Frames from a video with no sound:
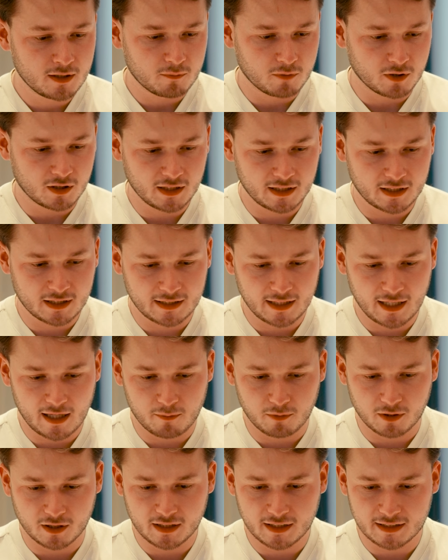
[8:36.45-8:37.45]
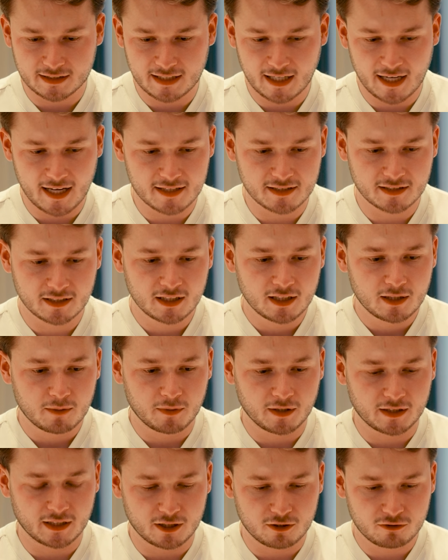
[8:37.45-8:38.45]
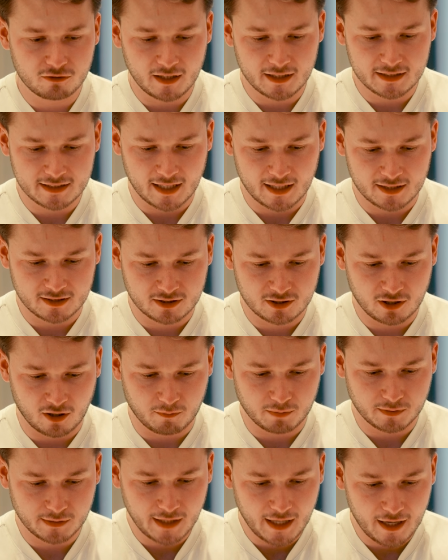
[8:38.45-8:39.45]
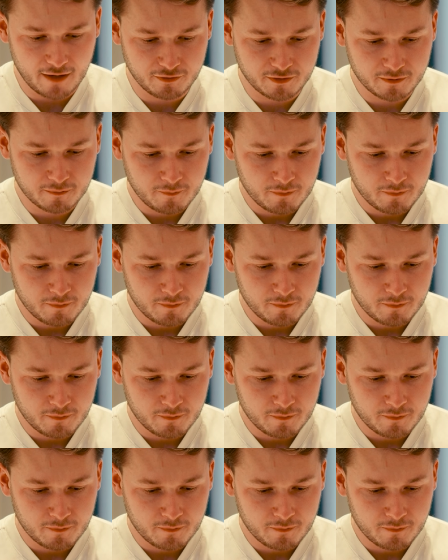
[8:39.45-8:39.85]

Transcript: We'll click on that, we'll click test, we click create task top left.